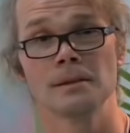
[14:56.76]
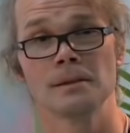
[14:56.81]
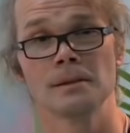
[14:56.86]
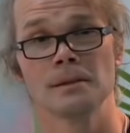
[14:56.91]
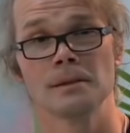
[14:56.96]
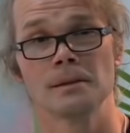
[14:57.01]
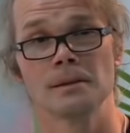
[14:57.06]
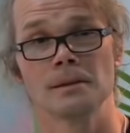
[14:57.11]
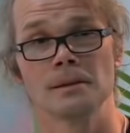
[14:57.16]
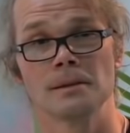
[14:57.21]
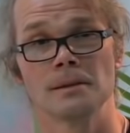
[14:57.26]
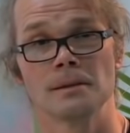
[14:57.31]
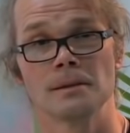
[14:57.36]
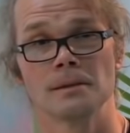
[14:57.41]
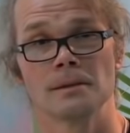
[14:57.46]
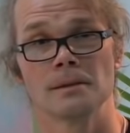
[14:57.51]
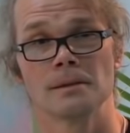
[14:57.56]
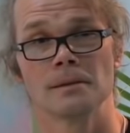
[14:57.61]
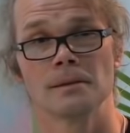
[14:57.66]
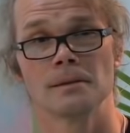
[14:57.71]

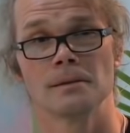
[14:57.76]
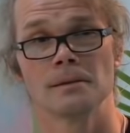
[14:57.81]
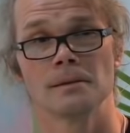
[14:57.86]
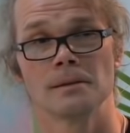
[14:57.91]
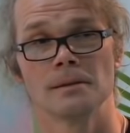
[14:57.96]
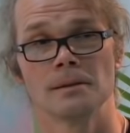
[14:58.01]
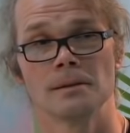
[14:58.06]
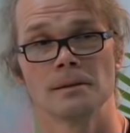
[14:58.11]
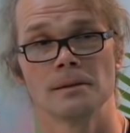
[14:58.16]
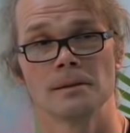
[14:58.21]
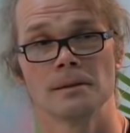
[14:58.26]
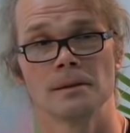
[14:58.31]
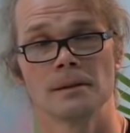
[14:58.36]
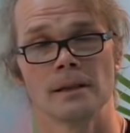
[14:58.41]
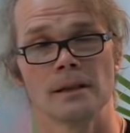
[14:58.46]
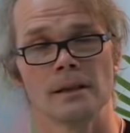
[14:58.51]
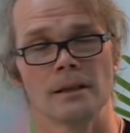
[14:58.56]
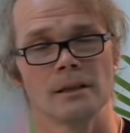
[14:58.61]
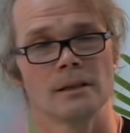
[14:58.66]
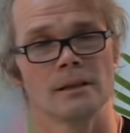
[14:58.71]

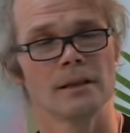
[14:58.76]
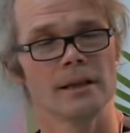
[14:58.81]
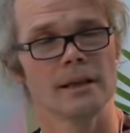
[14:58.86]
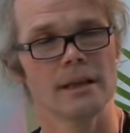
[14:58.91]
[no speech]